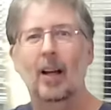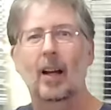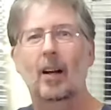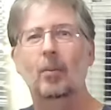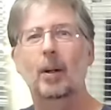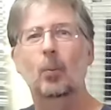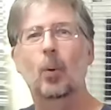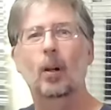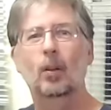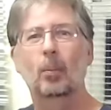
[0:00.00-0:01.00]
Everybody,
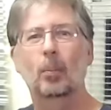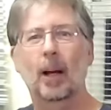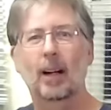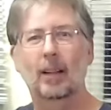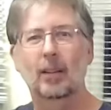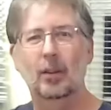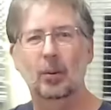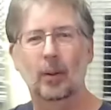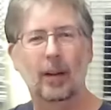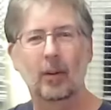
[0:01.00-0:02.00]
welcome back
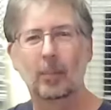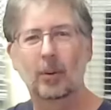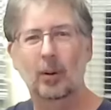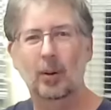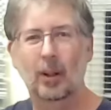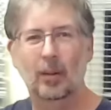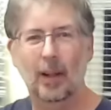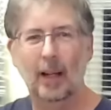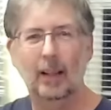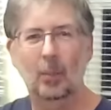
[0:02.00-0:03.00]
to another episode of
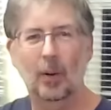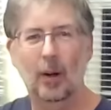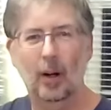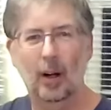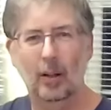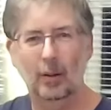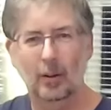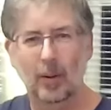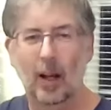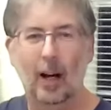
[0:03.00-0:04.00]
Hangin' with Hodge.
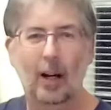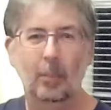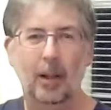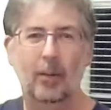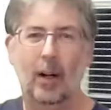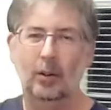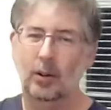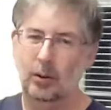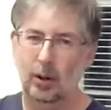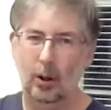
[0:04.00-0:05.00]
I'm Dave
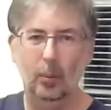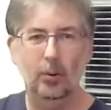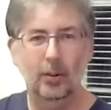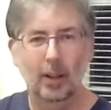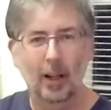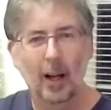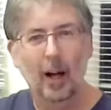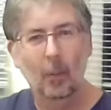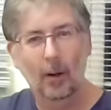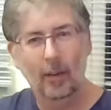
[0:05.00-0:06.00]
Hodgkins, your host.
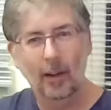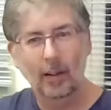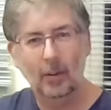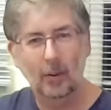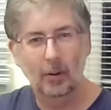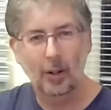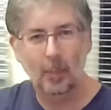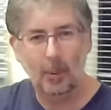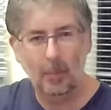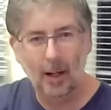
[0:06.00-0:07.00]
I want to thank you for
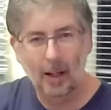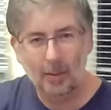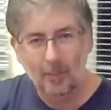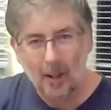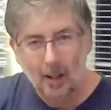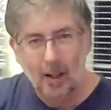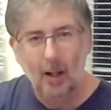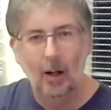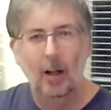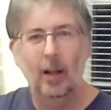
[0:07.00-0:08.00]
stopping by
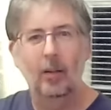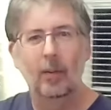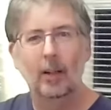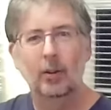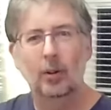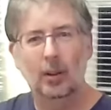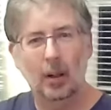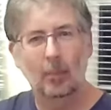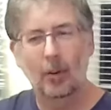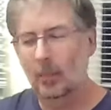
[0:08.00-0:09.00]
and invite you to
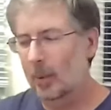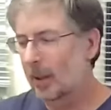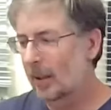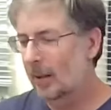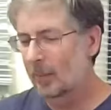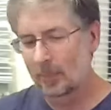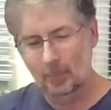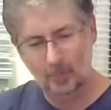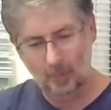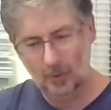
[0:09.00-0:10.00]
come for the mead,
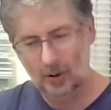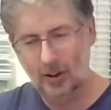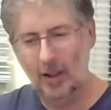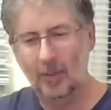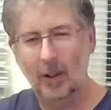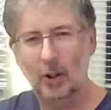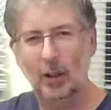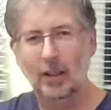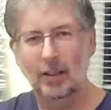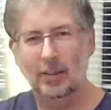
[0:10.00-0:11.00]
stay for the
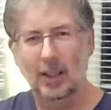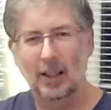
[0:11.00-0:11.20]
cheese.